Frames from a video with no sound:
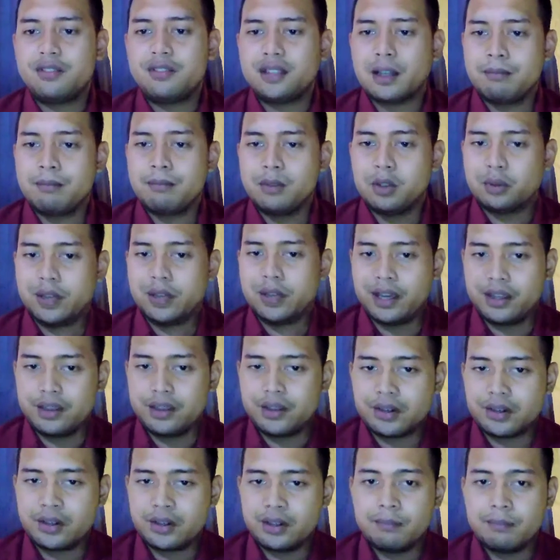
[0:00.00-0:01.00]
time
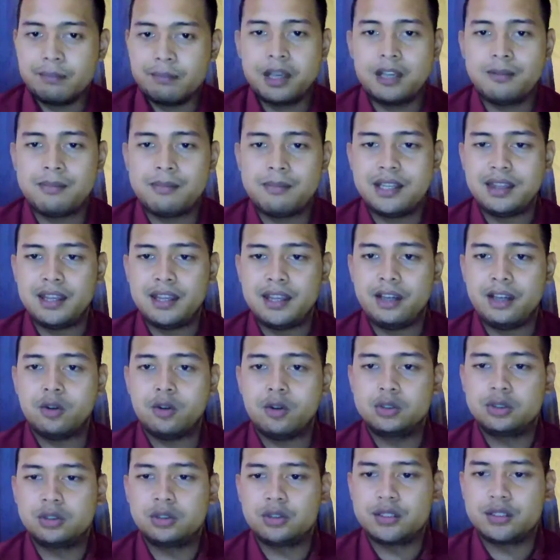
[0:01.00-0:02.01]
together. Maybe they
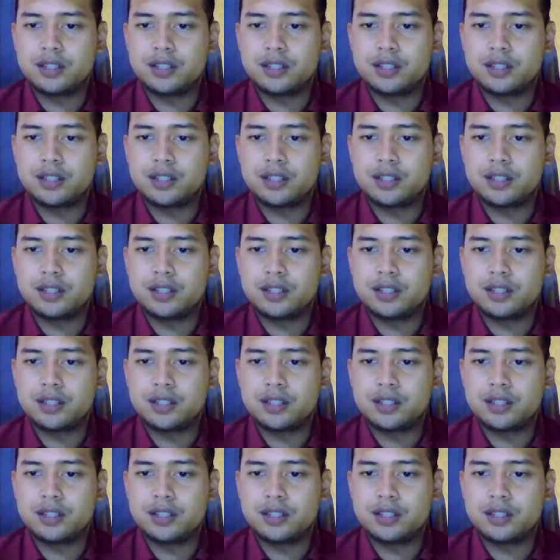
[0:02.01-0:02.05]
go to the